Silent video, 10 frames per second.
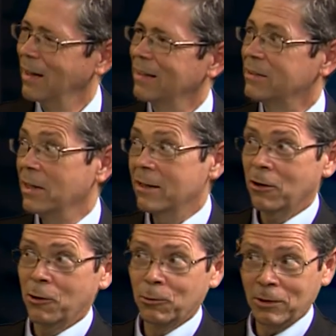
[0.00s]
dig a
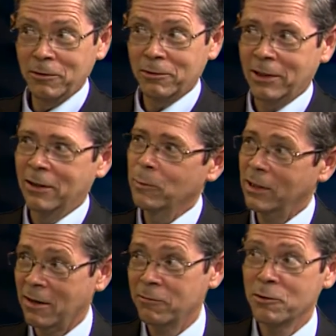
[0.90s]
hole over here and we'll
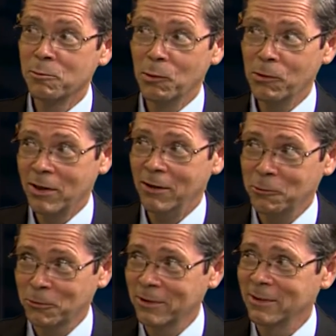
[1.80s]
have some more
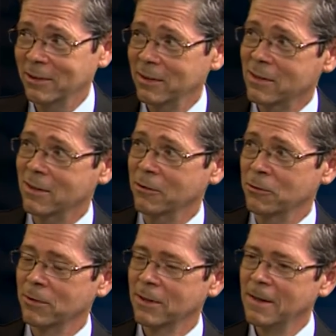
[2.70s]
coal and ironstone.
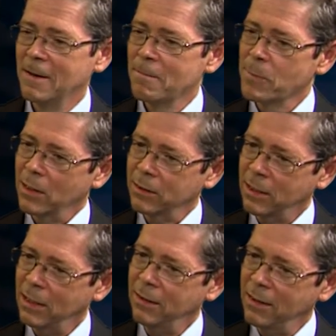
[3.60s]
And
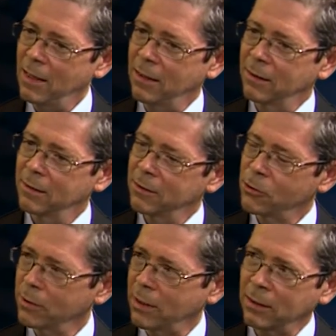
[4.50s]
he then
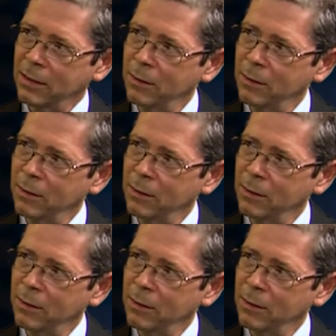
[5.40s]
took that a little